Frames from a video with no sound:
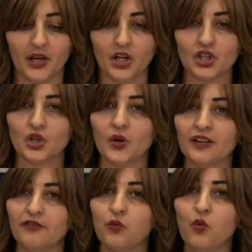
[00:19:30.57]
So
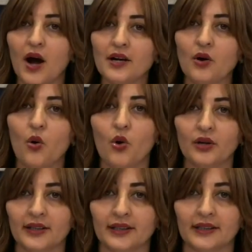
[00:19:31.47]
if one
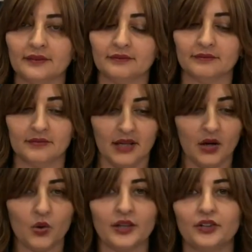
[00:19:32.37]
organ,
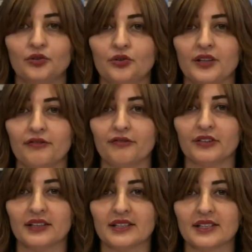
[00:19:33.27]
according to
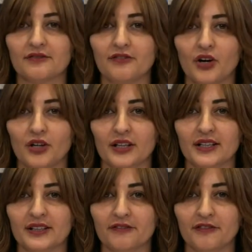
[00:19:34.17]
this
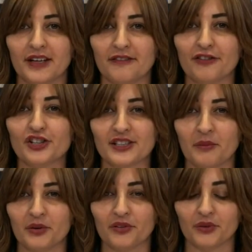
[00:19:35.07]
verse
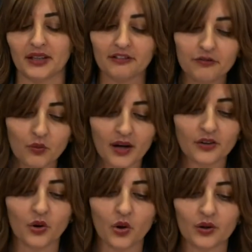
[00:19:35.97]
number 3, if one
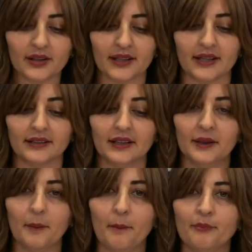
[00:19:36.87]
organ
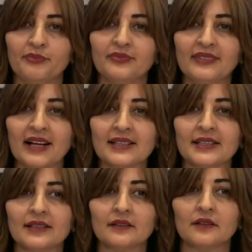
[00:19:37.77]

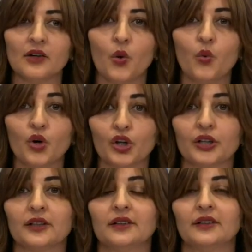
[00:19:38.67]
doesn't
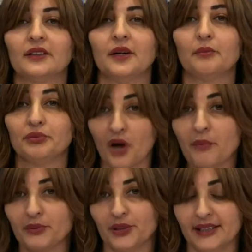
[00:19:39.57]
work
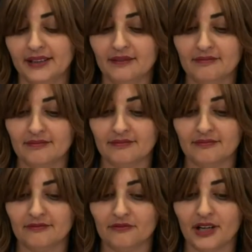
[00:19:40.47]
properly,
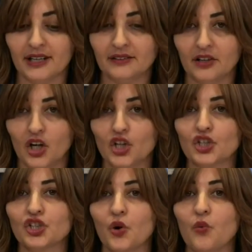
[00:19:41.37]
right?
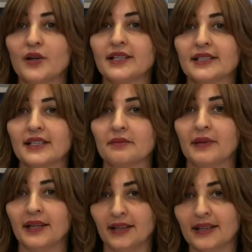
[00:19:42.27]
So what does it
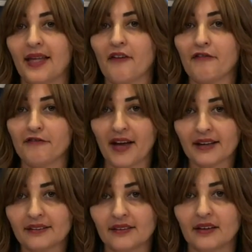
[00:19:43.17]
mean? It's
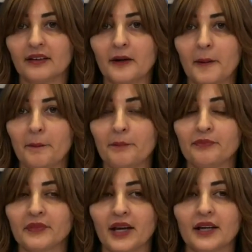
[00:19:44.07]
affecting
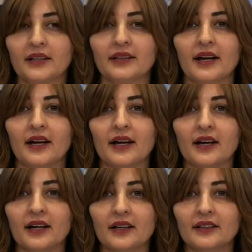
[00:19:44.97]
the